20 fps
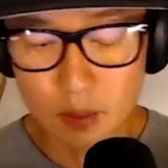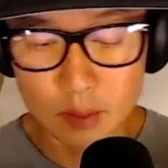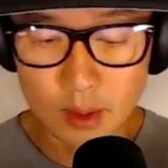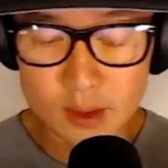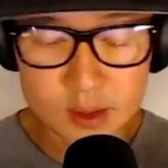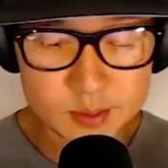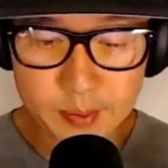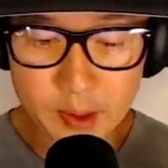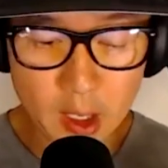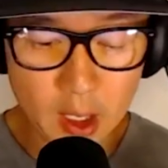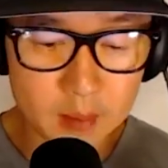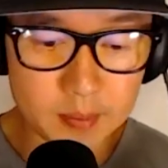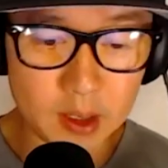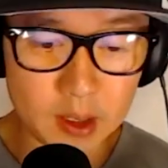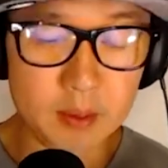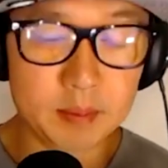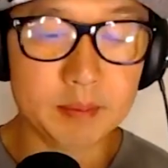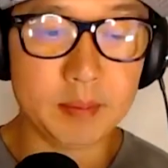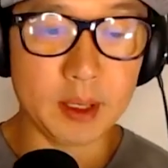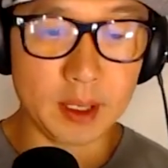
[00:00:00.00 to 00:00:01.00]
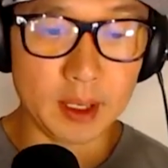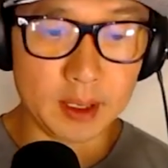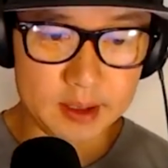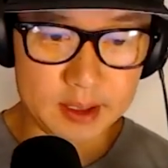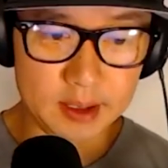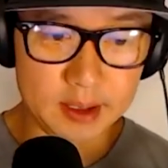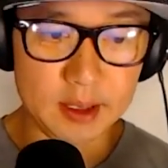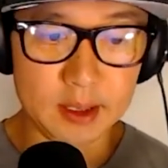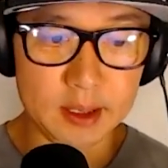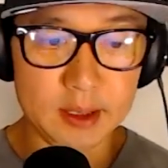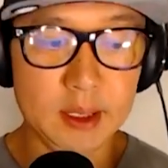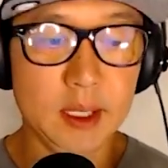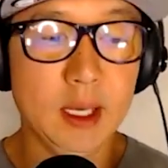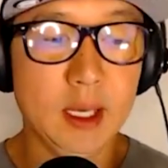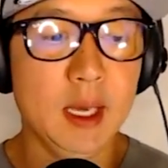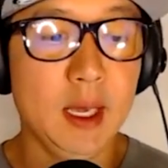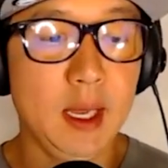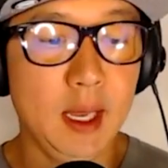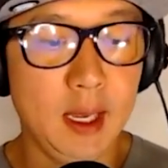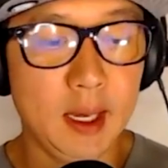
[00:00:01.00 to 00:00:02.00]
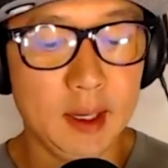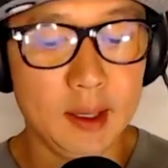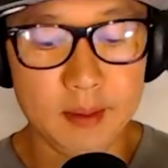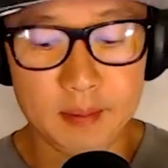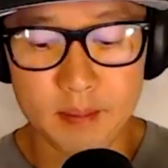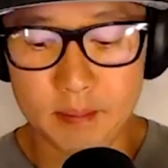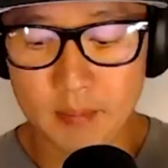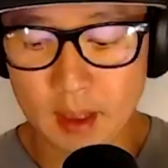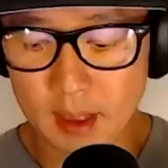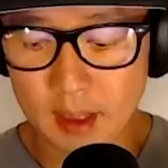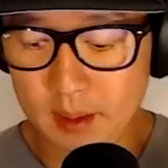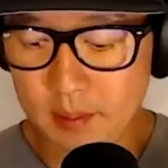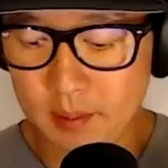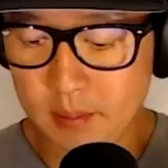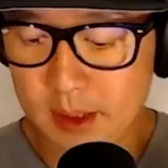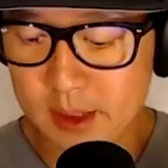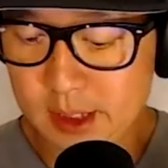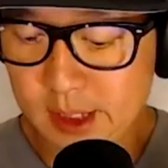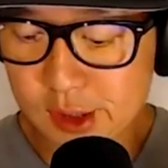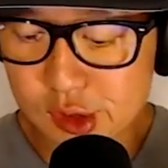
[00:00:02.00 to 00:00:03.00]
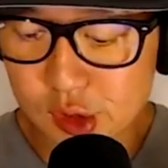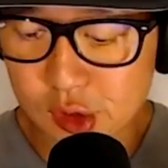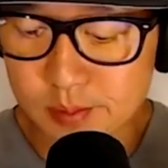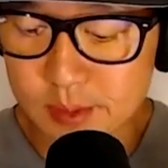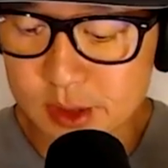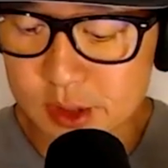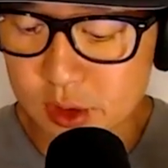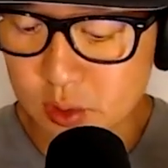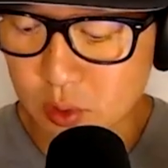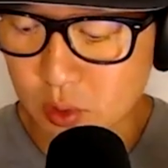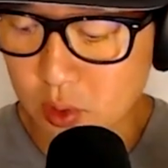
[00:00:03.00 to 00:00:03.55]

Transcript: is beyond me, but I did. And my my teacher, Mr.